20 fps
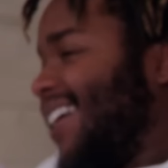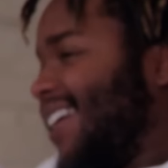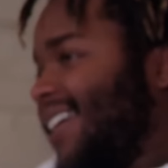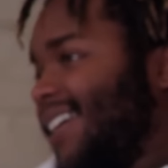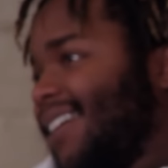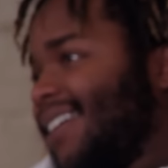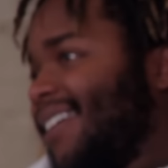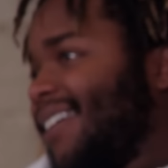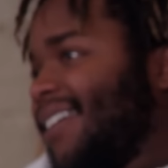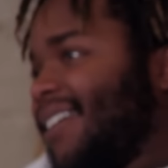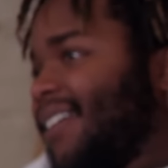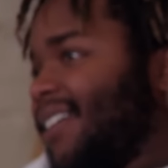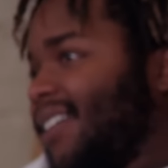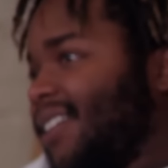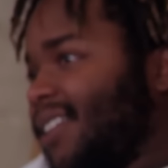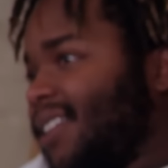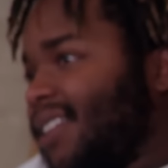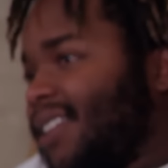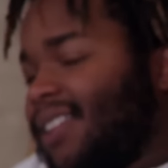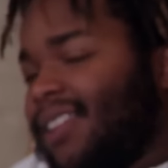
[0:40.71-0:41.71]

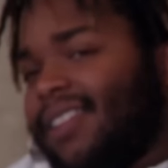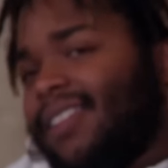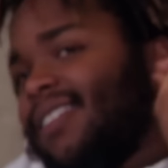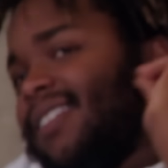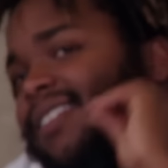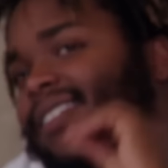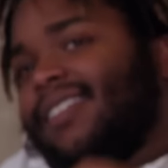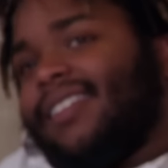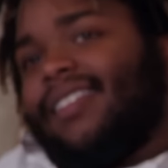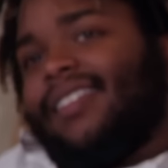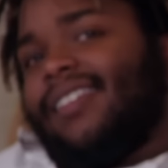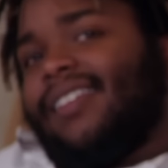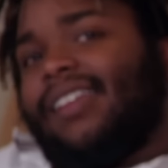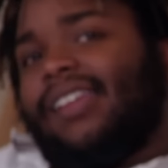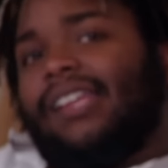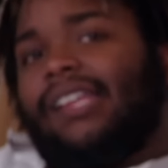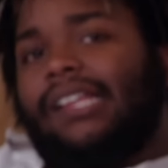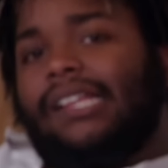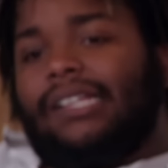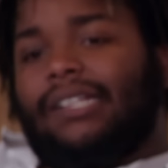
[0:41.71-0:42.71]

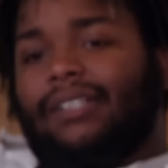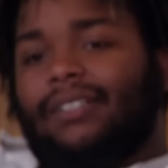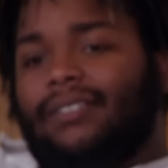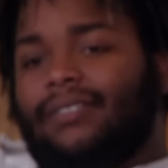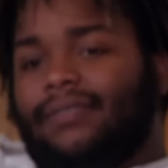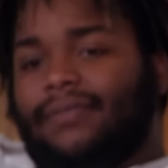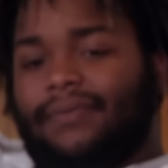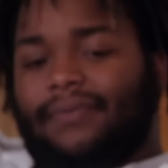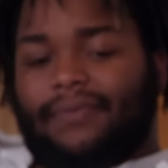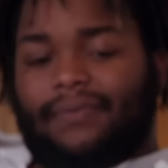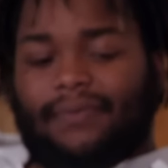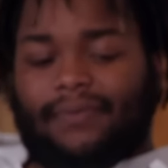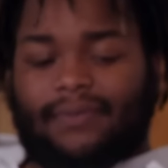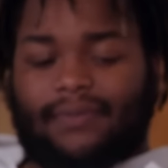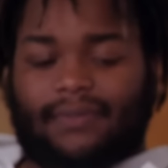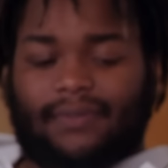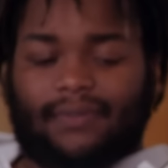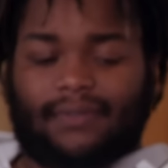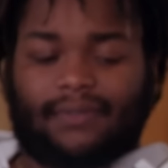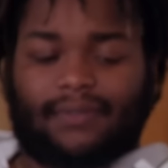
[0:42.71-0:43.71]

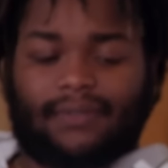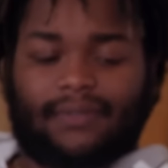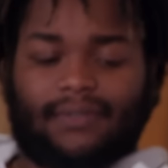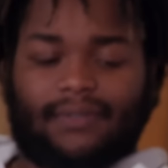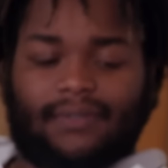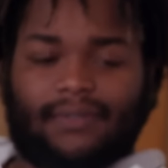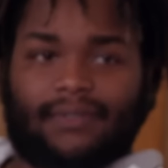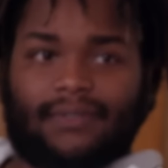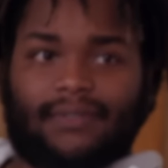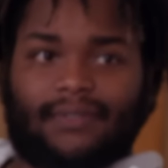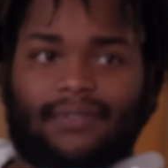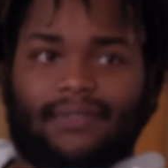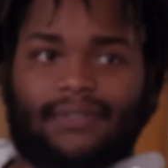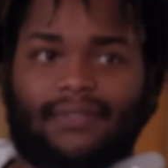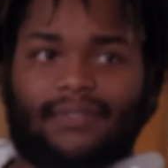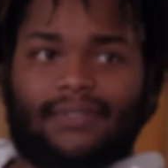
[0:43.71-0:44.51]
[no speech]